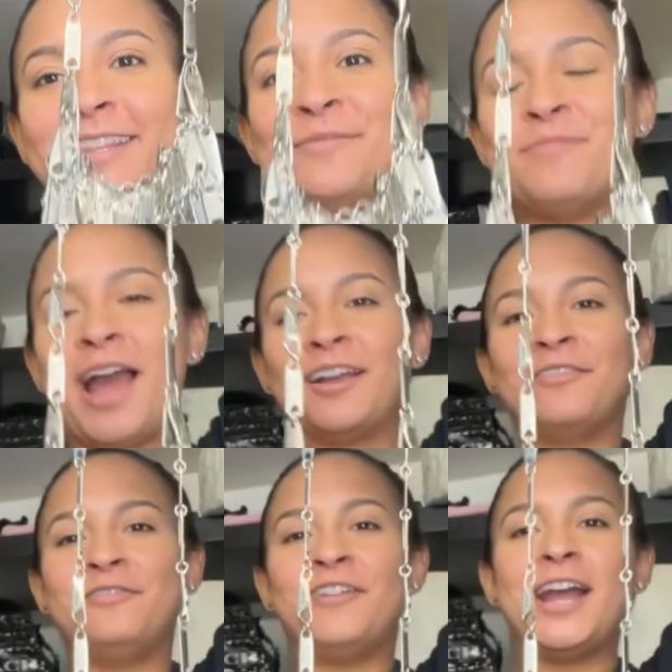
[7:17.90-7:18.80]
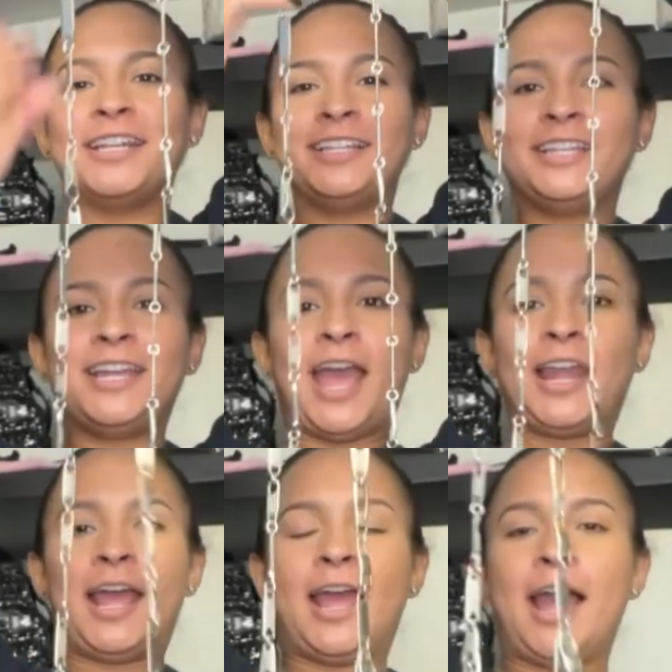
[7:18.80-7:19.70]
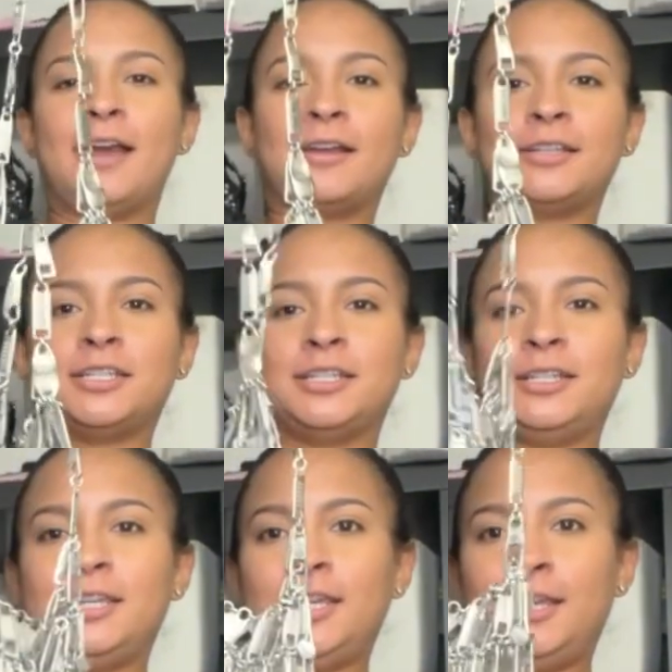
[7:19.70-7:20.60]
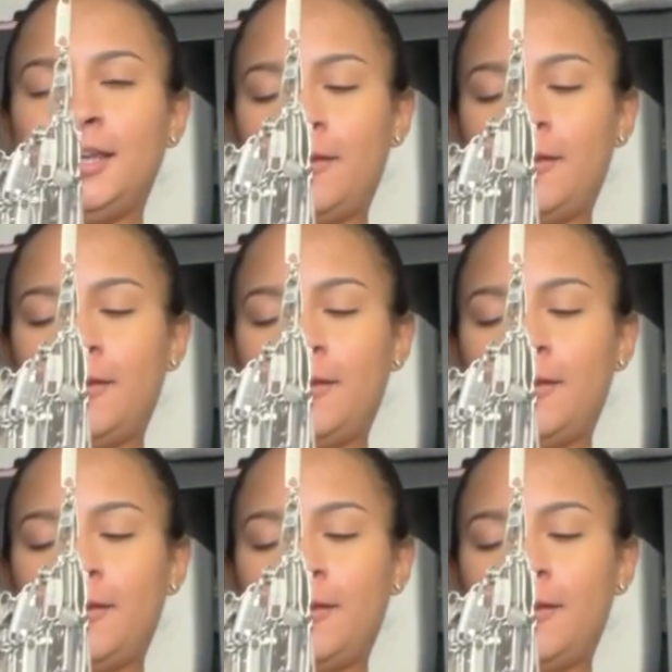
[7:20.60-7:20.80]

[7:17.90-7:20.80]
the bag finally, and I actually